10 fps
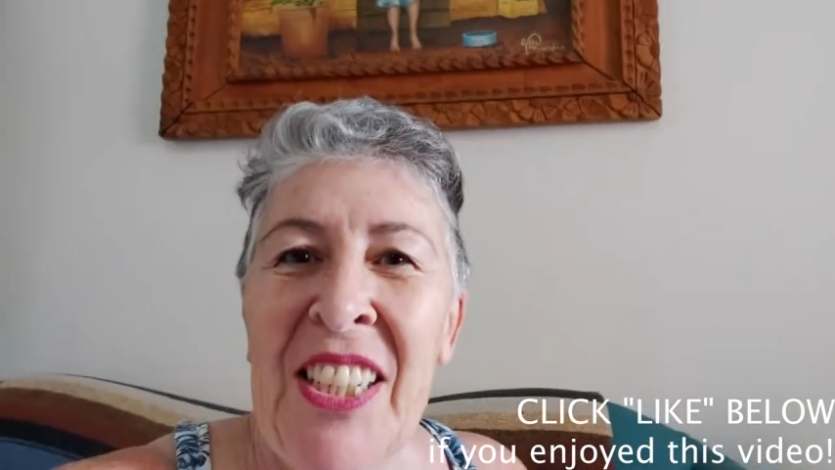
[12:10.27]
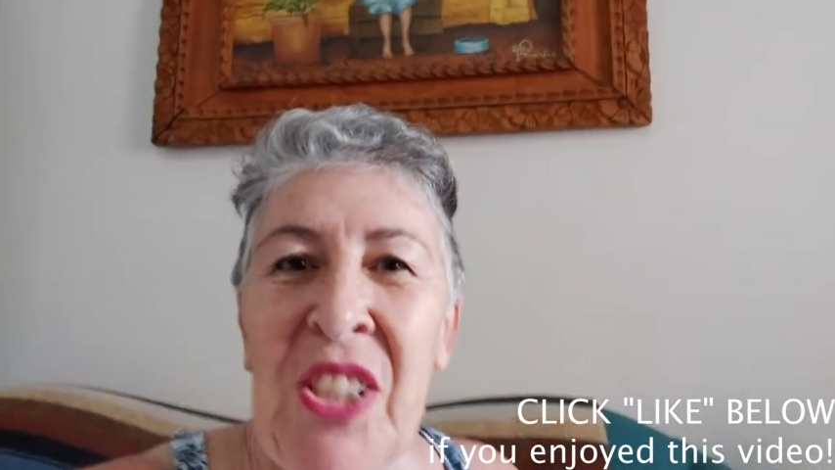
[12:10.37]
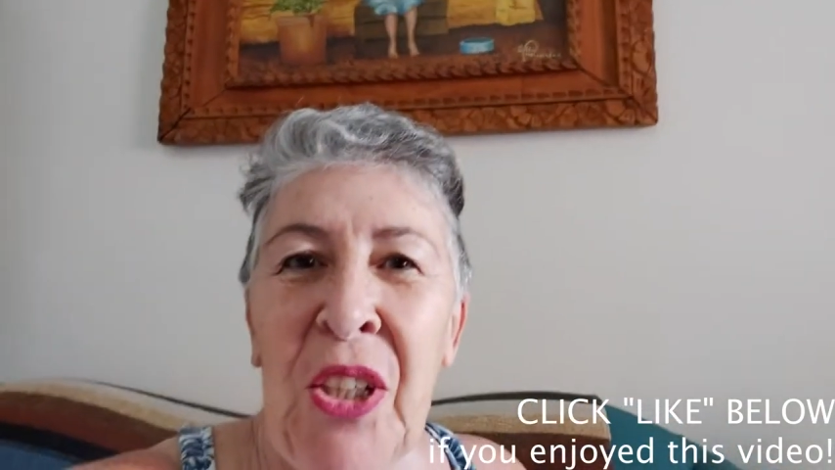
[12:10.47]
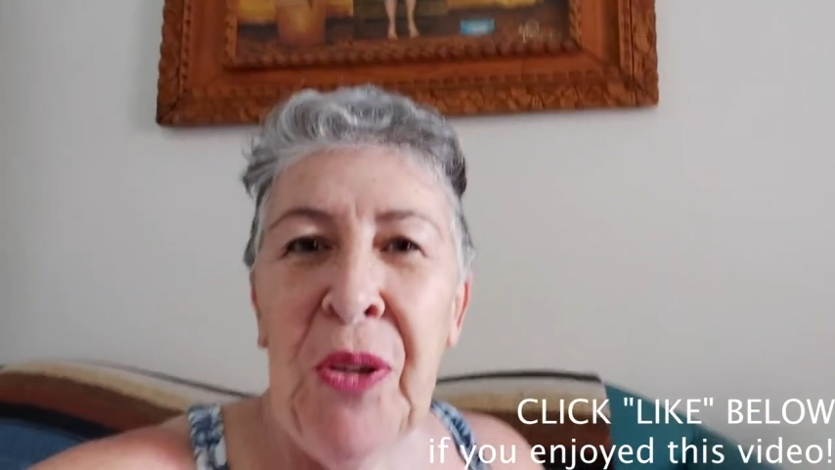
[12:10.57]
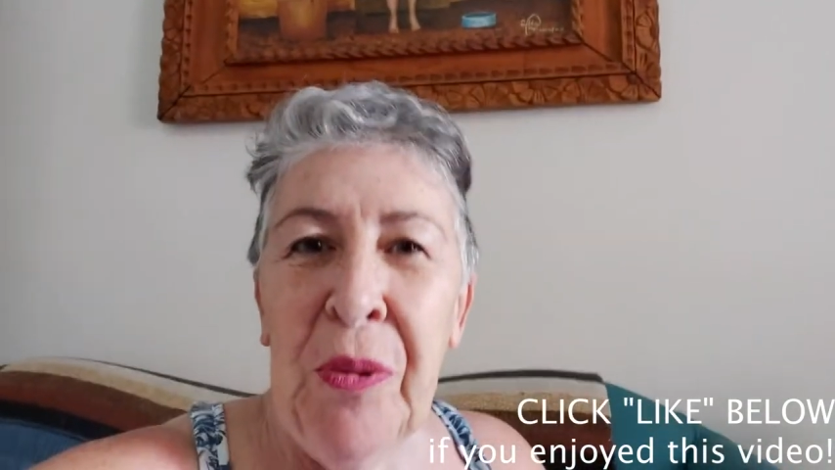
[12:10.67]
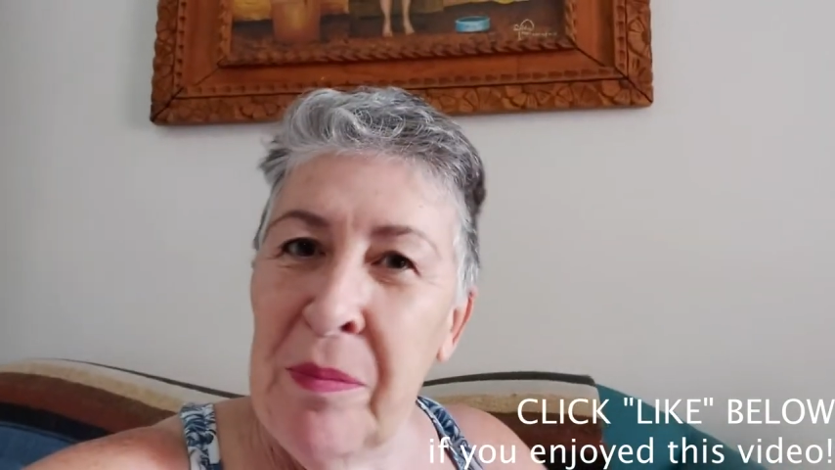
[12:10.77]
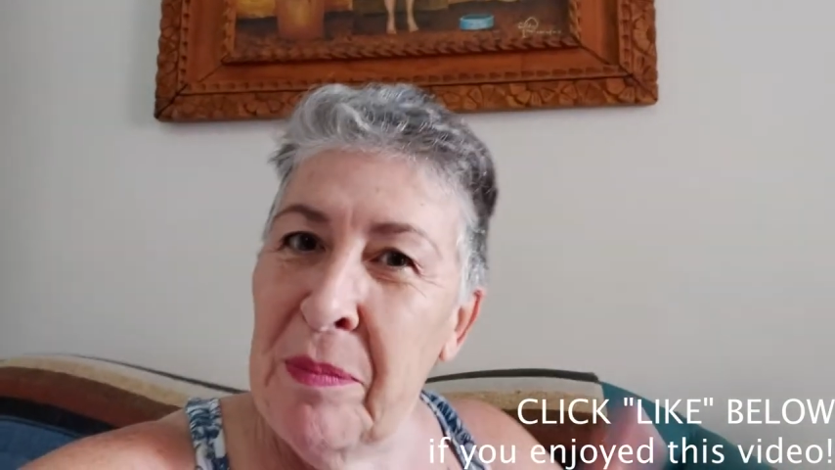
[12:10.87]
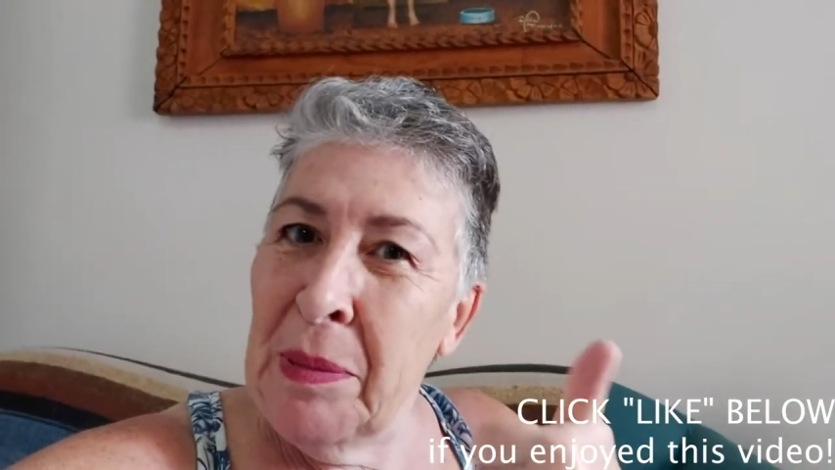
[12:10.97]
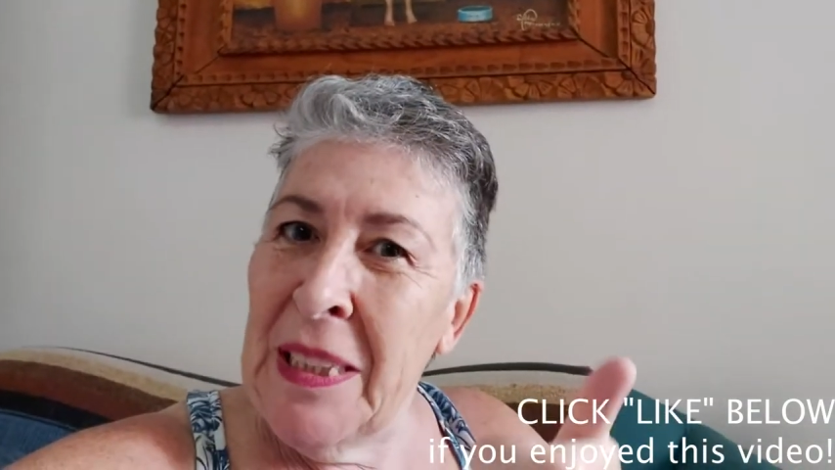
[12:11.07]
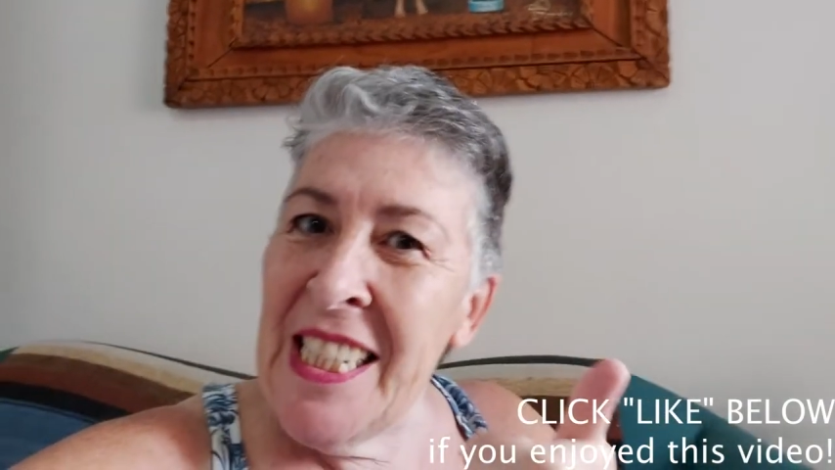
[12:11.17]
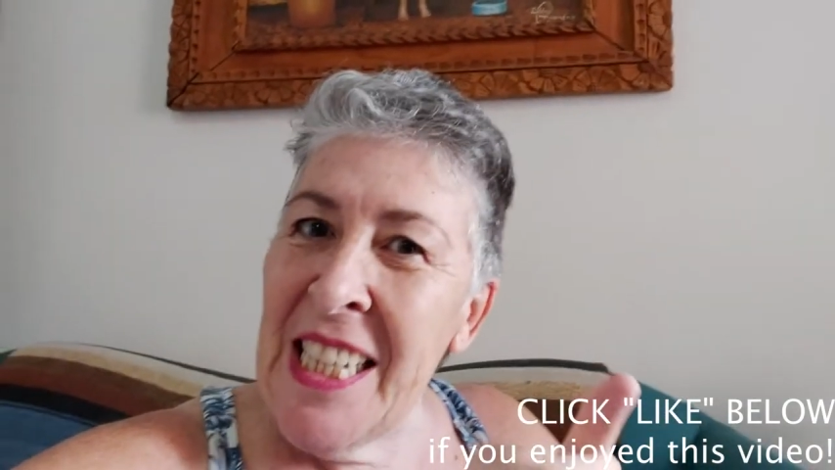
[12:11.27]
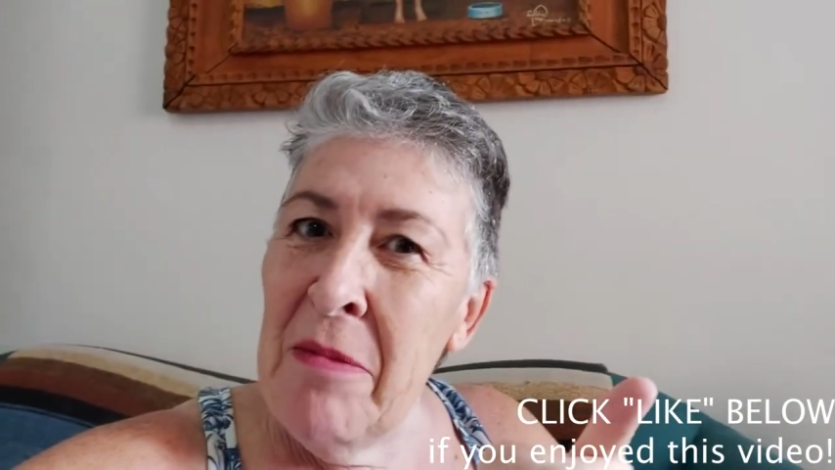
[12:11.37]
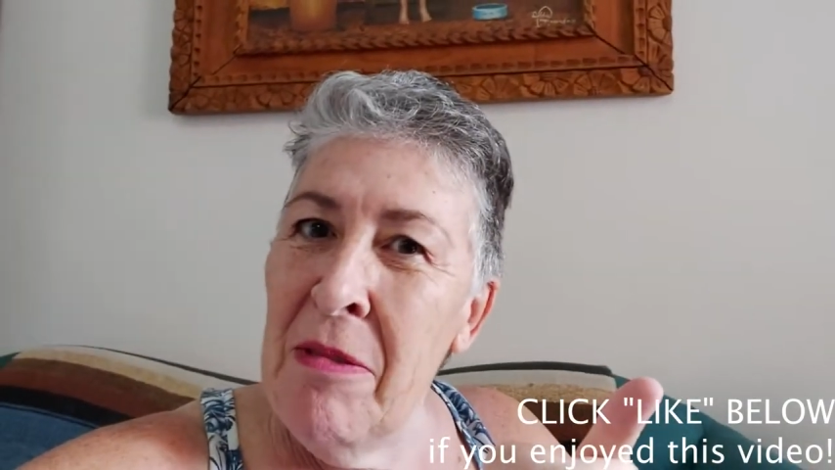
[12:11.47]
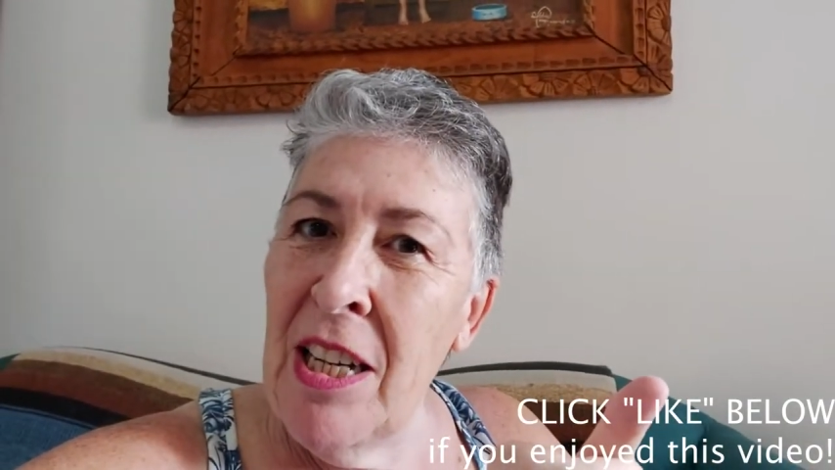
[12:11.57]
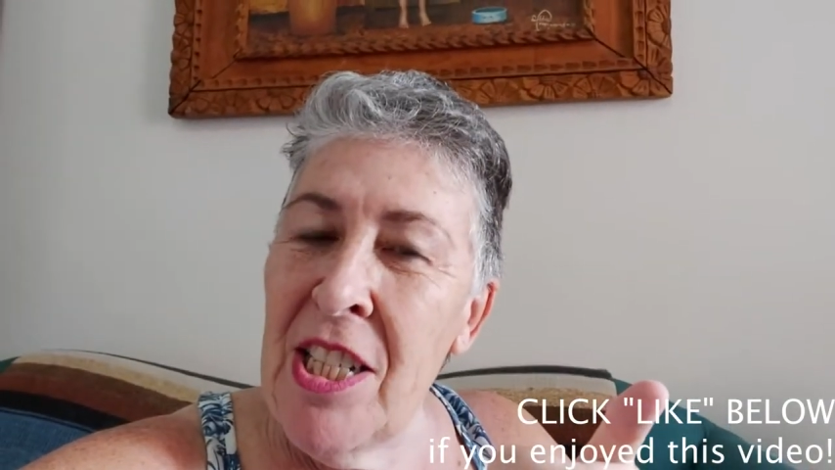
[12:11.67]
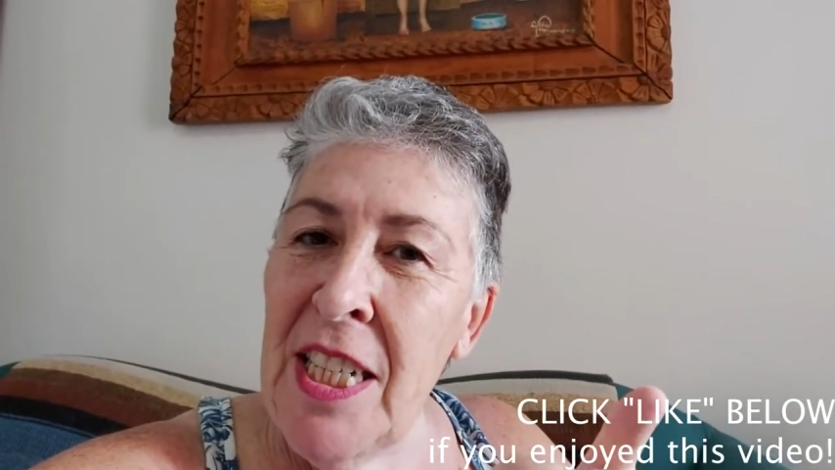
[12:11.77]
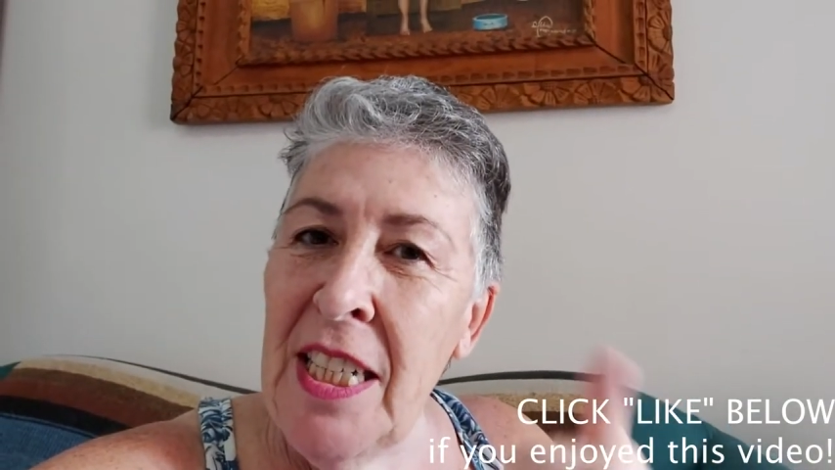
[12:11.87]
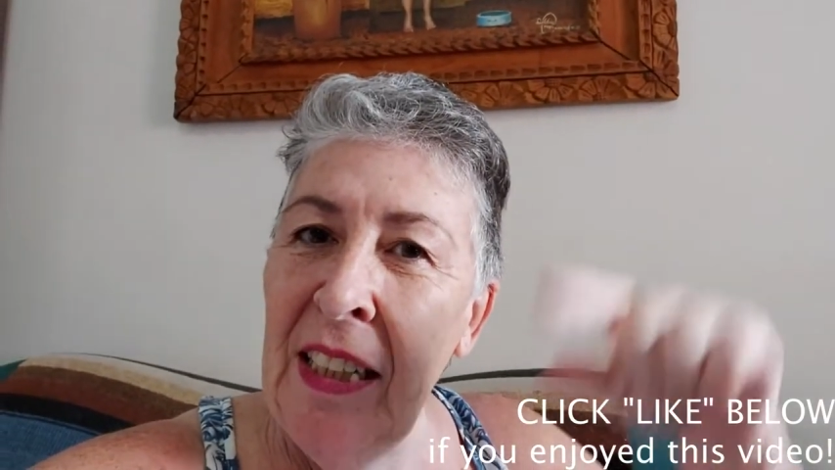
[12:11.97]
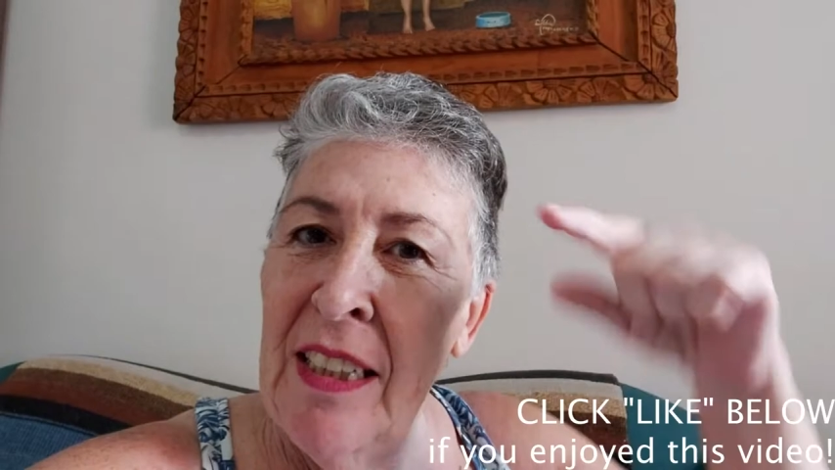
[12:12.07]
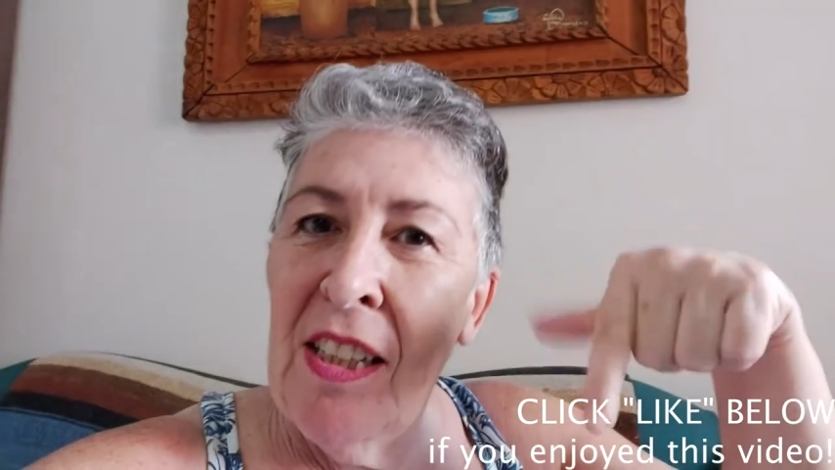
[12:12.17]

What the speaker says: So please keep watching.